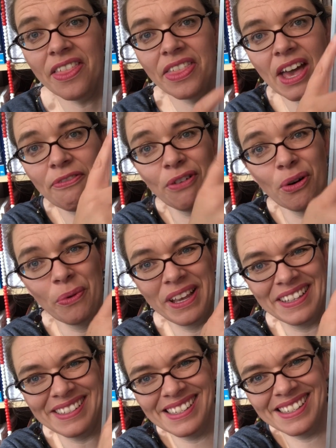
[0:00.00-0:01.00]
Therefore, we
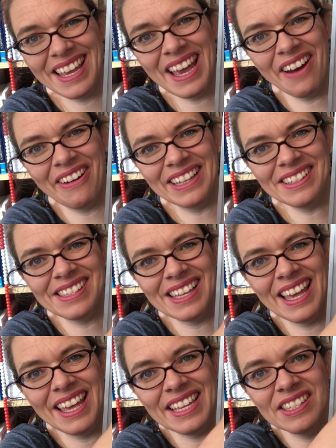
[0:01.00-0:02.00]
can see our
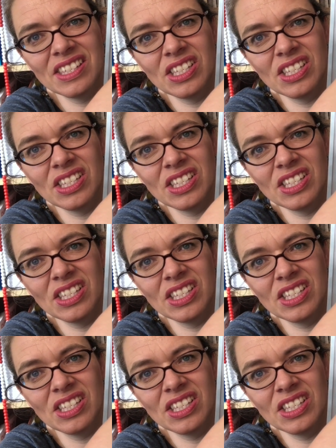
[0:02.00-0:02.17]
answer is